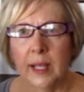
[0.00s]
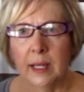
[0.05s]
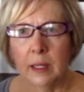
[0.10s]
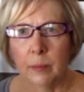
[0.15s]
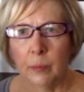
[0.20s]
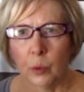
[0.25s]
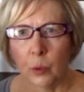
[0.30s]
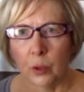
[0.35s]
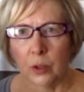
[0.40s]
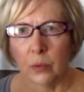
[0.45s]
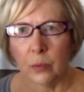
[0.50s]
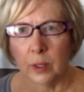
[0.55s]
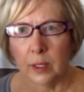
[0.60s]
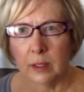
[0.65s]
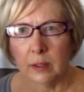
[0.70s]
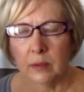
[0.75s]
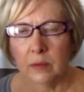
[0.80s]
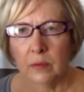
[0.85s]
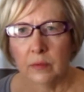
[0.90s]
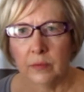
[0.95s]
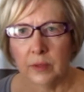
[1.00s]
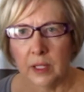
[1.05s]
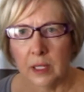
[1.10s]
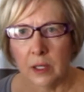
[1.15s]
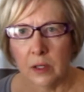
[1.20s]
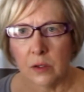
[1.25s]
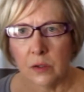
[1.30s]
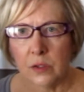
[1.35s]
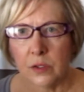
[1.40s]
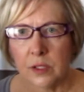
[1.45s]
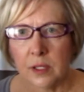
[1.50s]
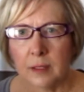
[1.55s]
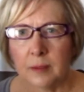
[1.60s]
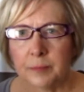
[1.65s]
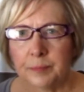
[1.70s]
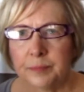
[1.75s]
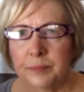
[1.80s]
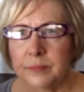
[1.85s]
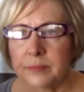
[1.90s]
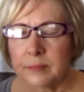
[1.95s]
and embroidery videos.
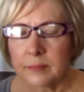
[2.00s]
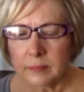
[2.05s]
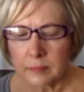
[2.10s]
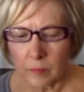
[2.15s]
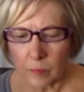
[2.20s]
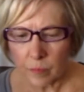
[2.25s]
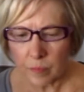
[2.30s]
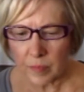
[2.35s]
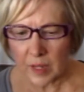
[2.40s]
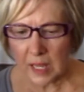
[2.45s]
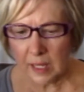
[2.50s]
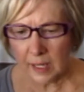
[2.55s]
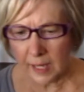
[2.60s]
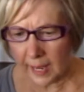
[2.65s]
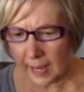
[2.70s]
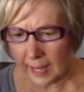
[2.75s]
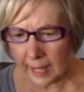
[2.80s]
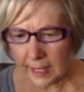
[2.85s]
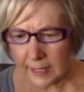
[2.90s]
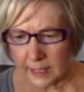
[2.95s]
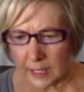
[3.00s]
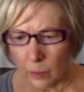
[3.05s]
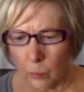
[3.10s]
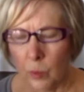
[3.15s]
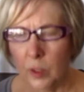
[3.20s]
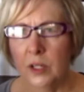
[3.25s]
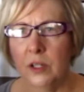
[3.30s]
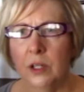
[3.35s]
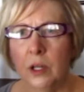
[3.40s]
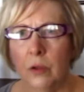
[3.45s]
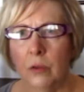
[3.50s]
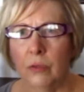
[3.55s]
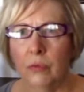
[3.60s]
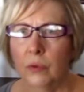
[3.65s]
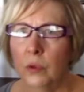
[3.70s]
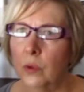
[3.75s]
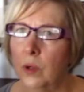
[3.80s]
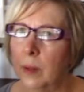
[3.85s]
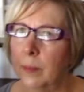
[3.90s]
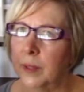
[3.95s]
And I wanted to go
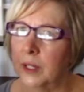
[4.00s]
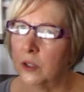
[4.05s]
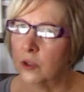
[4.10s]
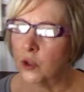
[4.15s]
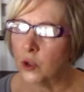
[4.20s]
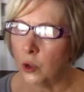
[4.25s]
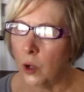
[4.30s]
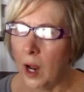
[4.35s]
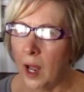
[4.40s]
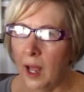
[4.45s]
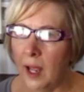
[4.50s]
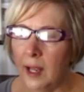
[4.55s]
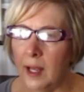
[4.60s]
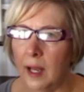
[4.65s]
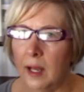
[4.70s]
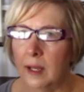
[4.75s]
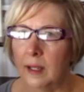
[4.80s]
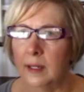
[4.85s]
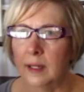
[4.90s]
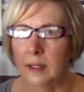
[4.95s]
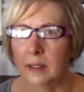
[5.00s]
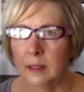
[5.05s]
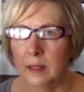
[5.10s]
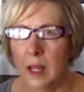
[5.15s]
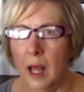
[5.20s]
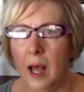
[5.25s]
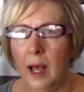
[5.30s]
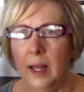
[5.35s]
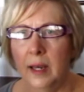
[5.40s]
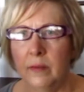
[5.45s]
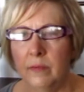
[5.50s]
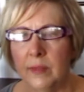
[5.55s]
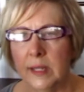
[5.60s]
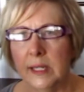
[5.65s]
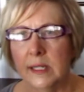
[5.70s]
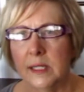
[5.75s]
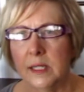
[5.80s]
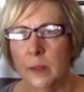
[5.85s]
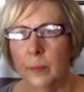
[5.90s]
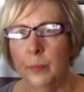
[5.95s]
through, and I'm going to try on a lot of
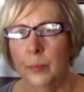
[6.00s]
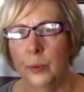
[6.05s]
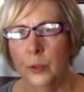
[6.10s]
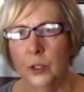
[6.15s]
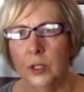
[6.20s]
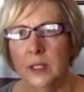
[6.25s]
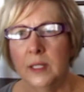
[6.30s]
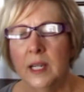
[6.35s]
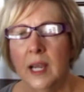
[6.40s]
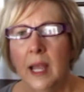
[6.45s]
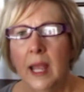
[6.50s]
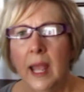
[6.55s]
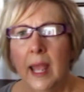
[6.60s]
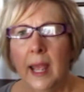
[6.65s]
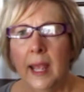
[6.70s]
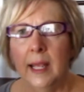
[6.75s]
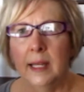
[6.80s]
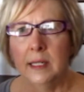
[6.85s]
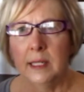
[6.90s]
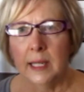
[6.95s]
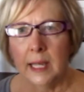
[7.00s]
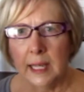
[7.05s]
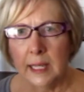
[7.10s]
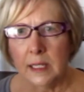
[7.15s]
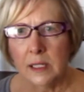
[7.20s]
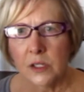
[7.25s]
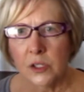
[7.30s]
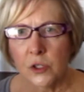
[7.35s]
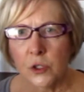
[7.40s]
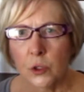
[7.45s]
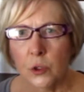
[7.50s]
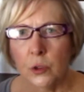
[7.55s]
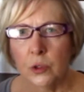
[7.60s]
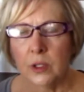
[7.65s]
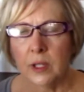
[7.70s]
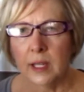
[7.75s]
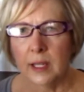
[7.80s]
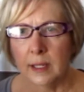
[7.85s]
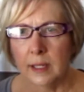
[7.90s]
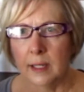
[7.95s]
these to put an
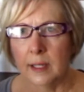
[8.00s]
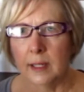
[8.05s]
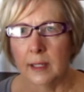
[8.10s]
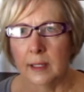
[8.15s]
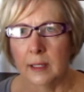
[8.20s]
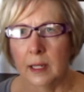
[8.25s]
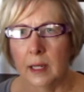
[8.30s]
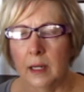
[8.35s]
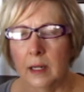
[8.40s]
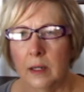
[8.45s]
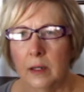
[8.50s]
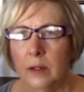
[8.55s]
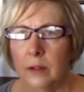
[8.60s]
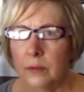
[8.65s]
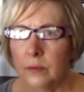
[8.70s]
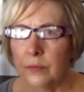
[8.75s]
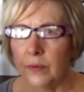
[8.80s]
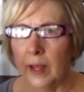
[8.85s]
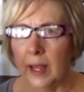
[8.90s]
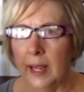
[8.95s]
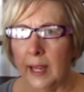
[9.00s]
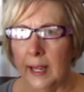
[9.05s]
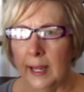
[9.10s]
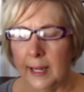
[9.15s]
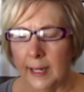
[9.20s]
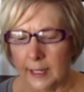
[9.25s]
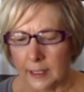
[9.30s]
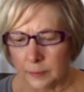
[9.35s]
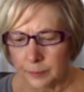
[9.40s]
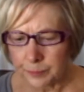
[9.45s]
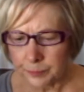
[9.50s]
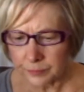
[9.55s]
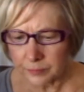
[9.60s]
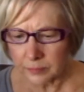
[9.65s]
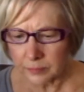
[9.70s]
insert in of a